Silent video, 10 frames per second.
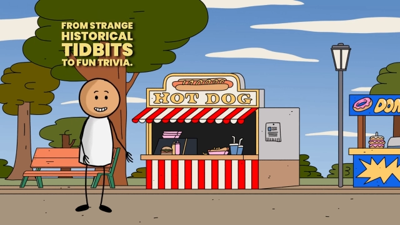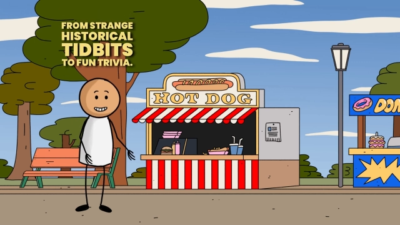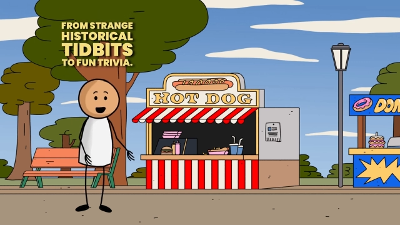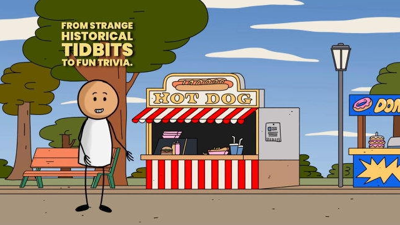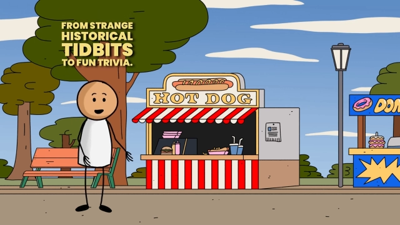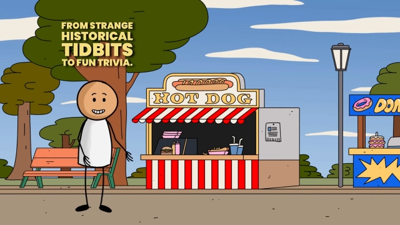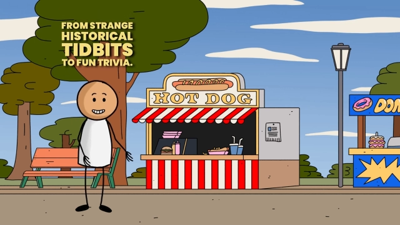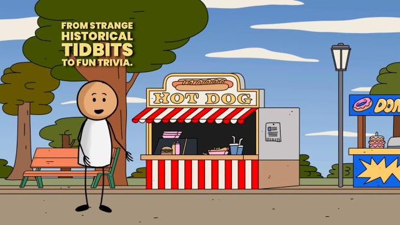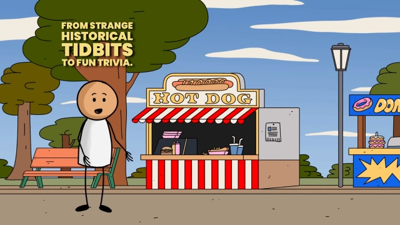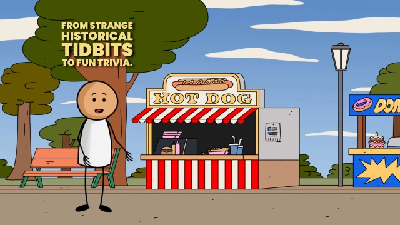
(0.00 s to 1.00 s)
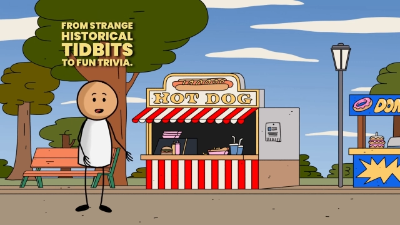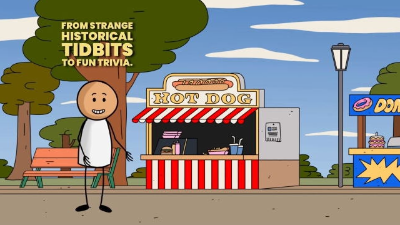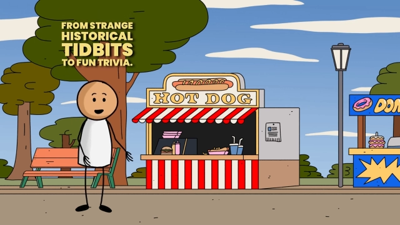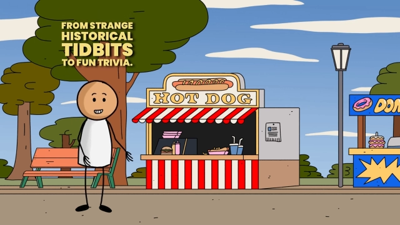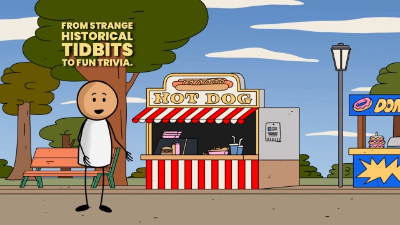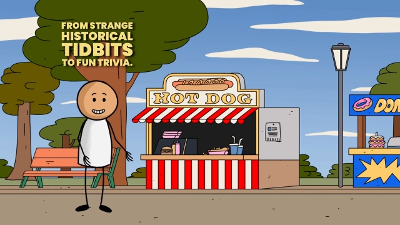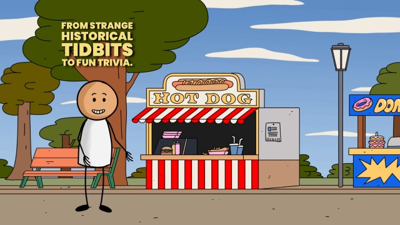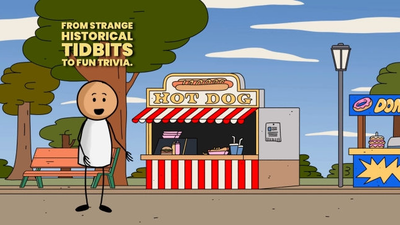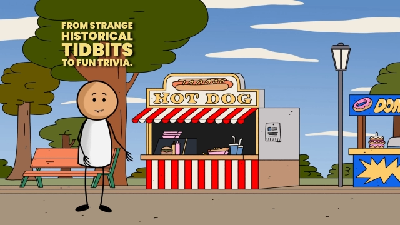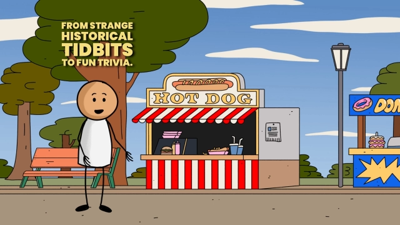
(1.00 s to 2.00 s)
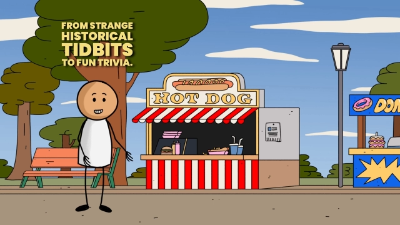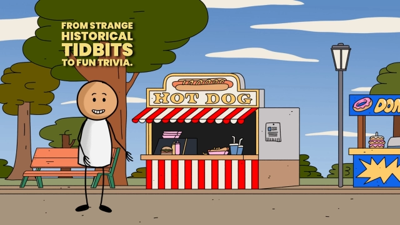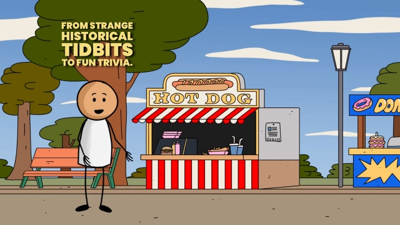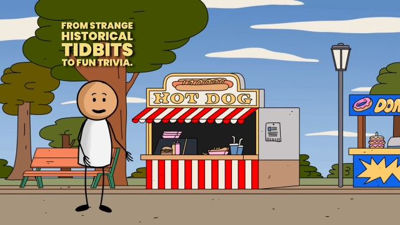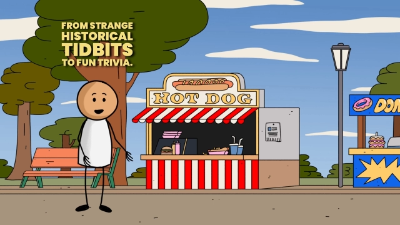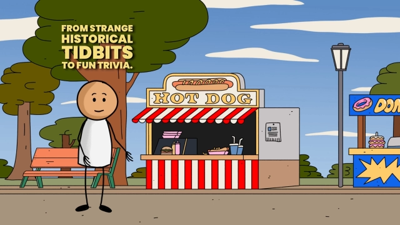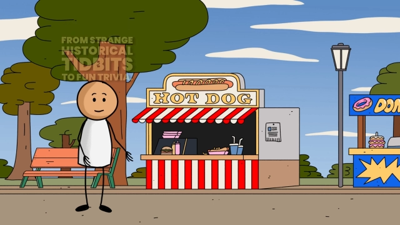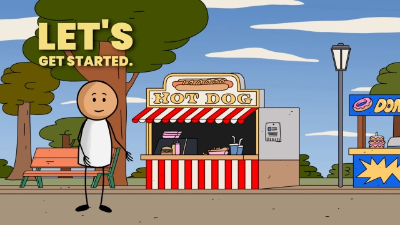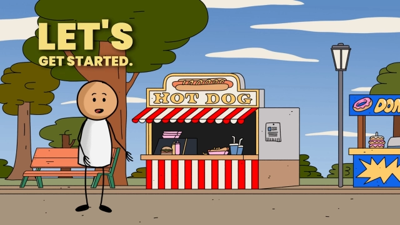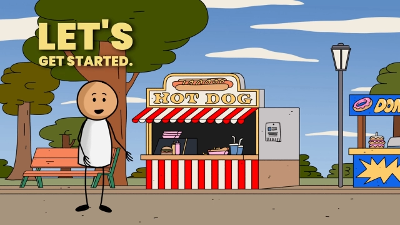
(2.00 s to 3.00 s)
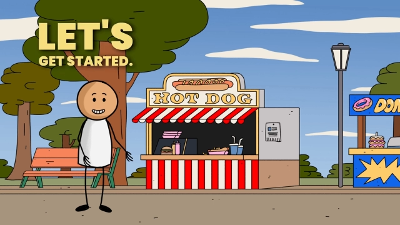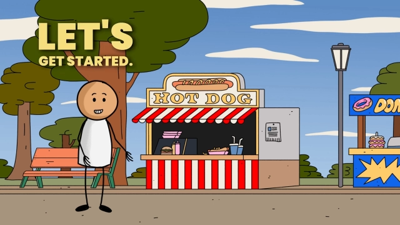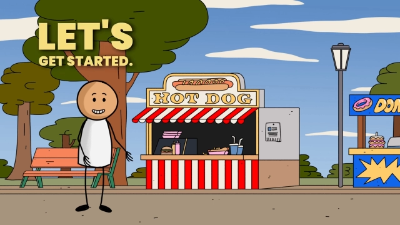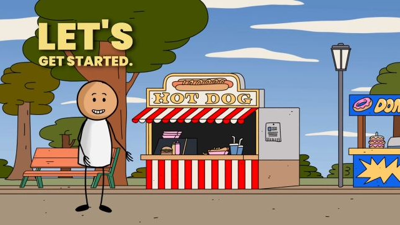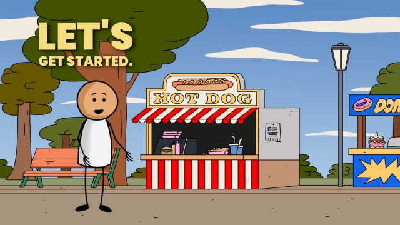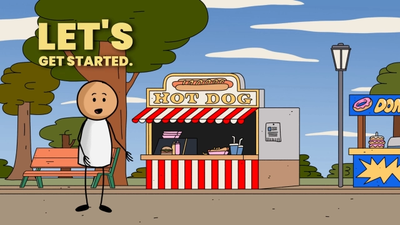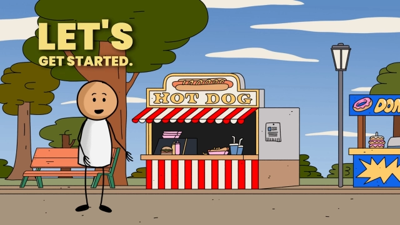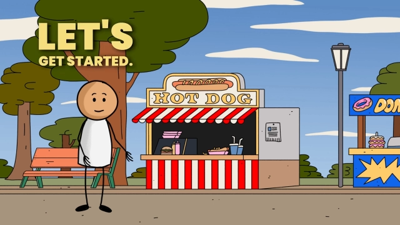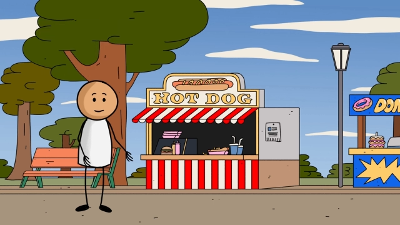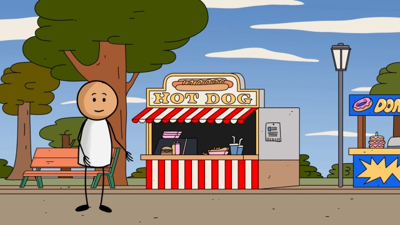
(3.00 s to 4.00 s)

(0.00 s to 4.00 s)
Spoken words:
Nobody's mouth can be seen.